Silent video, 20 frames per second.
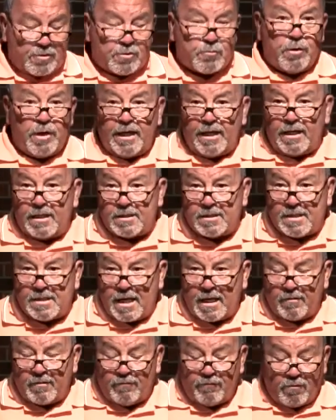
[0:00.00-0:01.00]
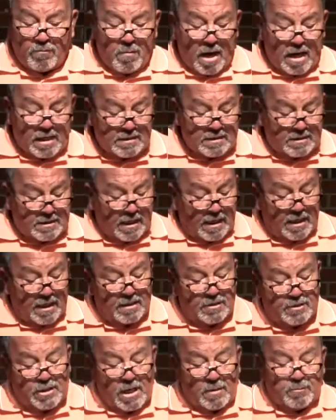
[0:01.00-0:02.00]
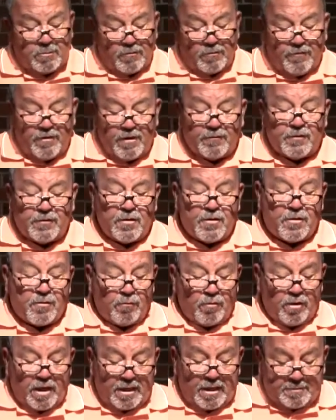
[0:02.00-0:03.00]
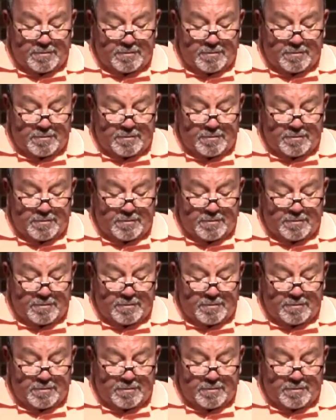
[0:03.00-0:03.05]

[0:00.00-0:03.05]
reading is taken from Isaiah chapter 53.